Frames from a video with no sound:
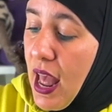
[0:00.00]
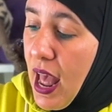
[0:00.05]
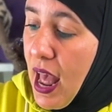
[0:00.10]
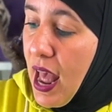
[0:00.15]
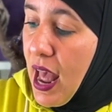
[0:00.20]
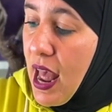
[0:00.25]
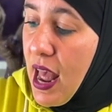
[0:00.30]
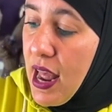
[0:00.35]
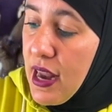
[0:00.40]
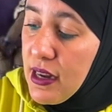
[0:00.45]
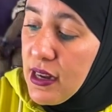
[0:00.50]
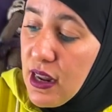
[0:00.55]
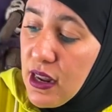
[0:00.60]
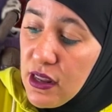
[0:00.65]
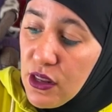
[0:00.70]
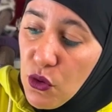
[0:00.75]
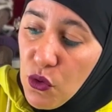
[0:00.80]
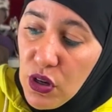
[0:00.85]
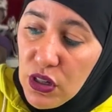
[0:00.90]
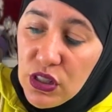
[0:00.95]
And
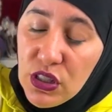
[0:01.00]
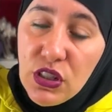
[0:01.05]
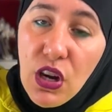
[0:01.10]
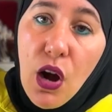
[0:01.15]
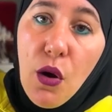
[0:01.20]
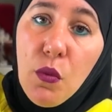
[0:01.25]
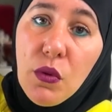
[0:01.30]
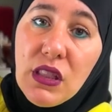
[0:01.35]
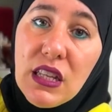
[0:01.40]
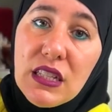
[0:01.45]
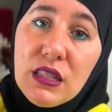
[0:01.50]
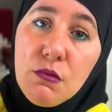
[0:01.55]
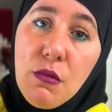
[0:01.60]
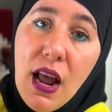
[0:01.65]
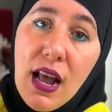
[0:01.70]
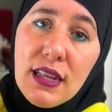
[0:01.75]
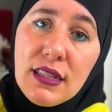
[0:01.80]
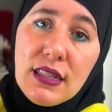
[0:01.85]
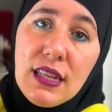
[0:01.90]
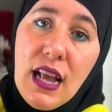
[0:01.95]
you can start with these
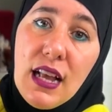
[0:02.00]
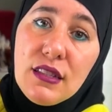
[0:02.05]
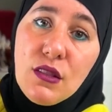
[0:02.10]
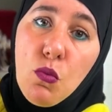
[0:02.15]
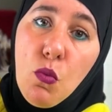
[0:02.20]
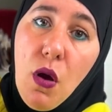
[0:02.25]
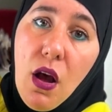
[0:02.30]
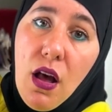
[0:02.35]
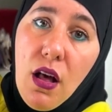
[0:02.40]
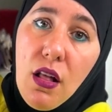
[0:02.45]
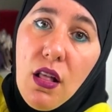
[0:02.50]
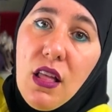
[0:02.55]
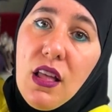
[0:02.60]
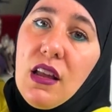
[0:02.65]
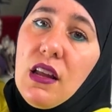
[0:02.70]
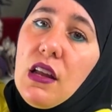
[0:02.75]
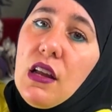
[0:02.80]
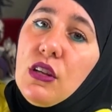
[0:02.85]
masks as well.